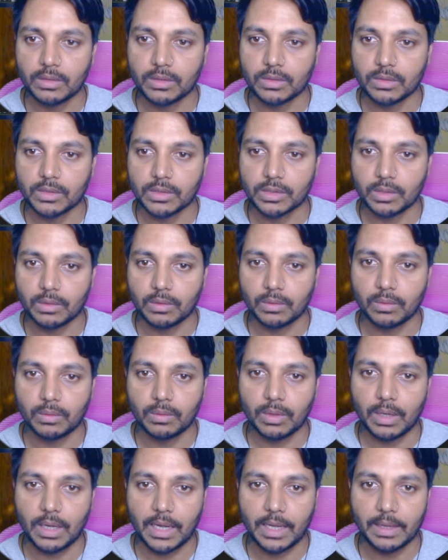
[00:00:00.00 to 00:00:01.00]
so
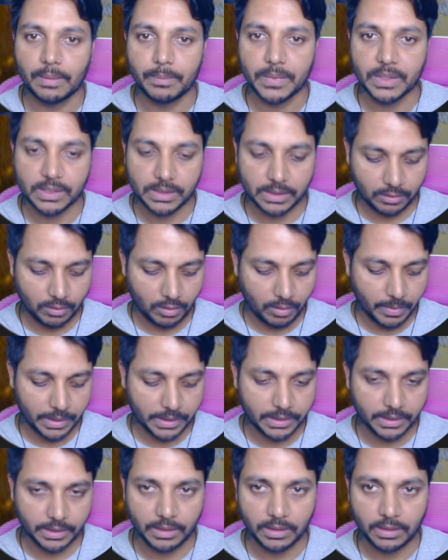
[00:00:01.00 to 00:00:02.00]
I missed a comma
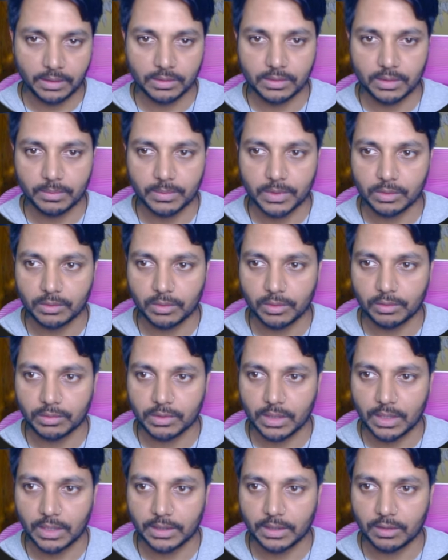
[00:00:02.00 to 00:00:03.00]
here, so I'm just going to
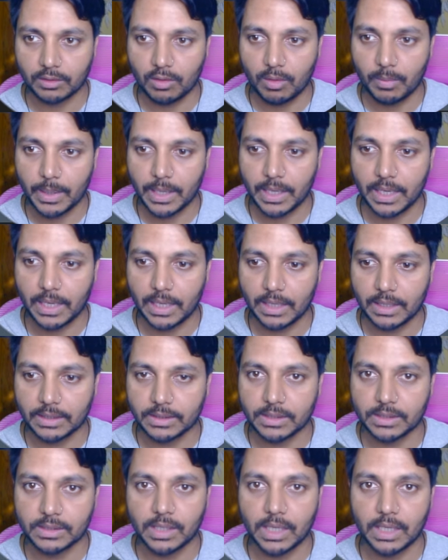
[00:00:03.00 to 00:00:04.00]
select the comma and
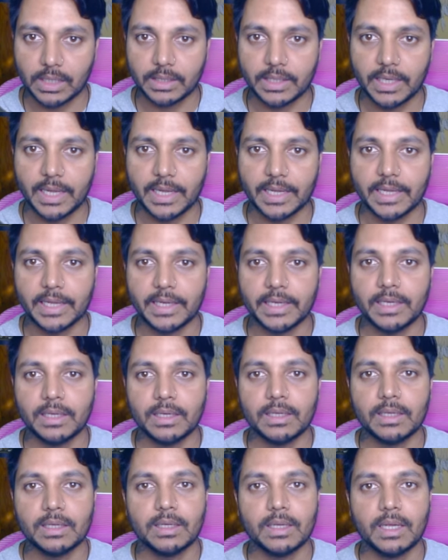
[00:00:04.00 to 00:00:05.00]
let's just run it again,
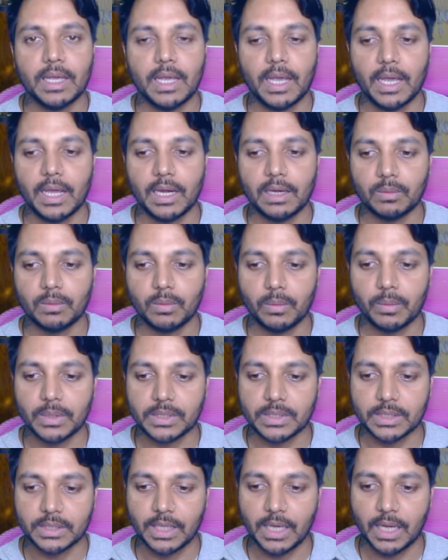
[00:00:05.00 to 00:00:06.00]
and we will
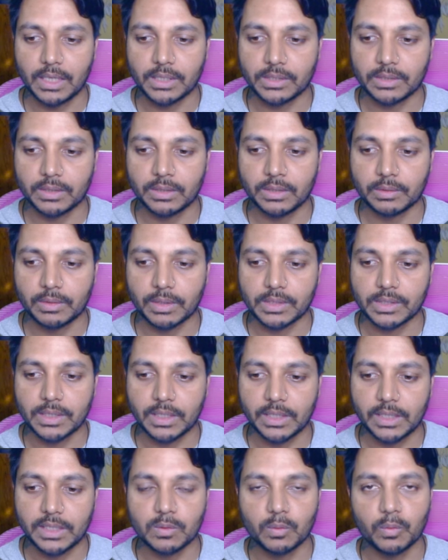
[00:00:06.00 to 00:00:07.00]
see the answer. You can see
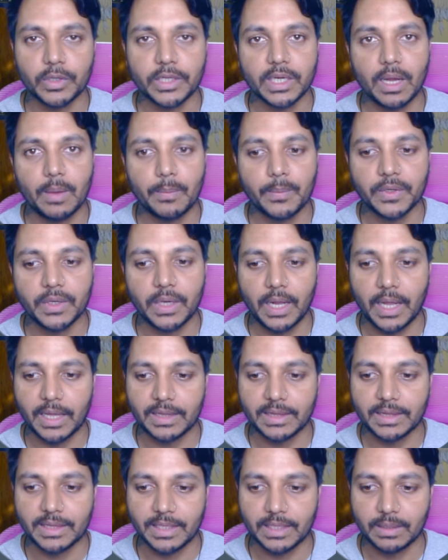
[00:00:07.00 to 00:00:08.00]
each week number
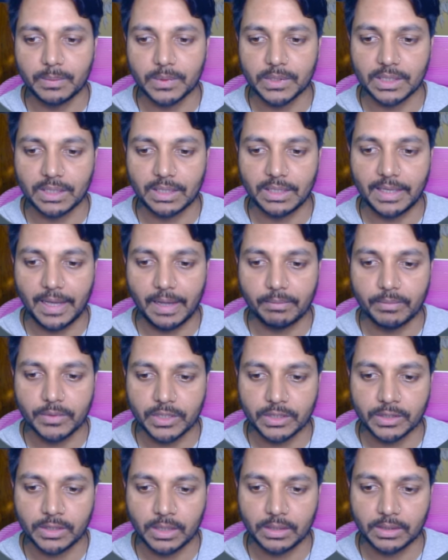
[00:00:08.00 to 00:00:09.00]
and their basically
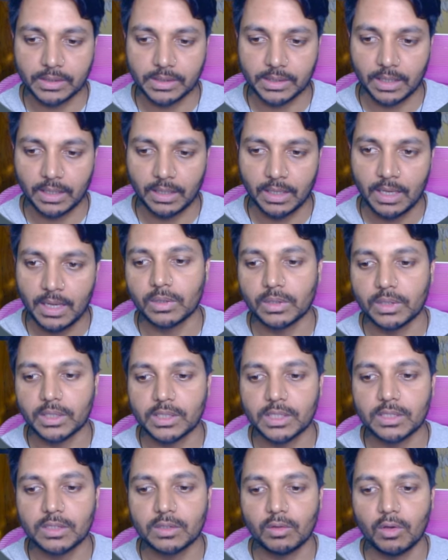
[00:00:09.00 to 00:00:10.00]
average sale.
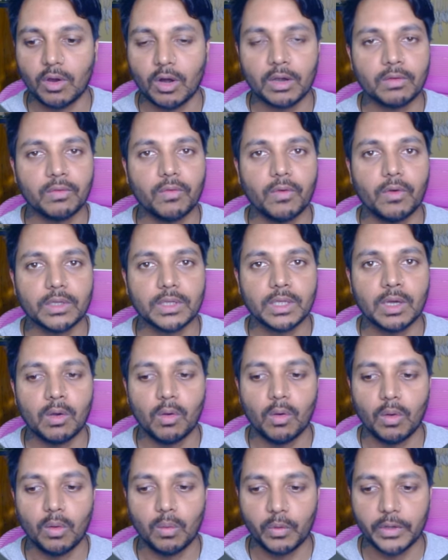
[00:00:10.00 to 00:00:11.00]
This is not for the
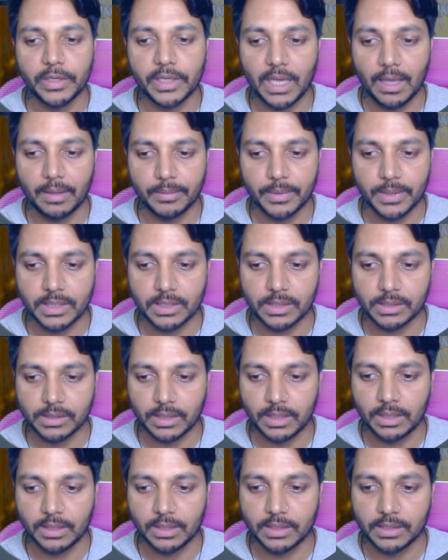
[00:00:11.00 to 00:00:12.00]
whole week average
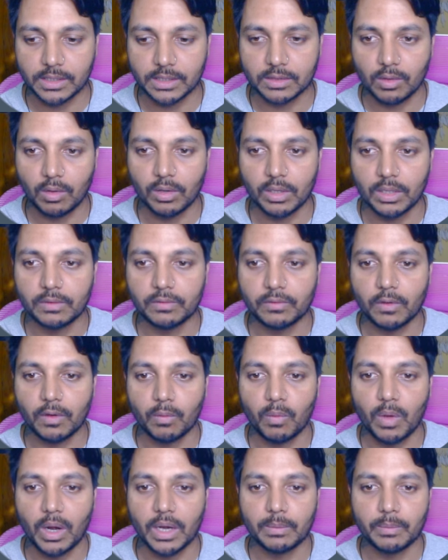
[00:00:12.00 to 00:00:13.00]
sale, this is only for
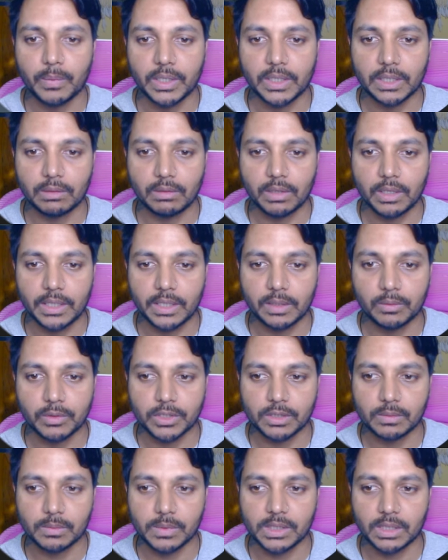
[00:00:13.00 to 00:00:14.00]
one particular day, which
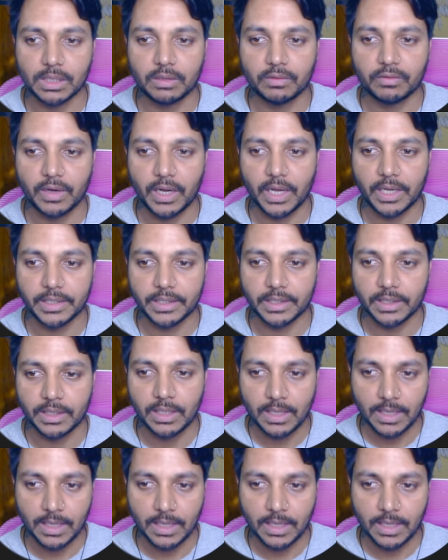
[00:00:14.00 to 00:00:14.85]
is basically Friday.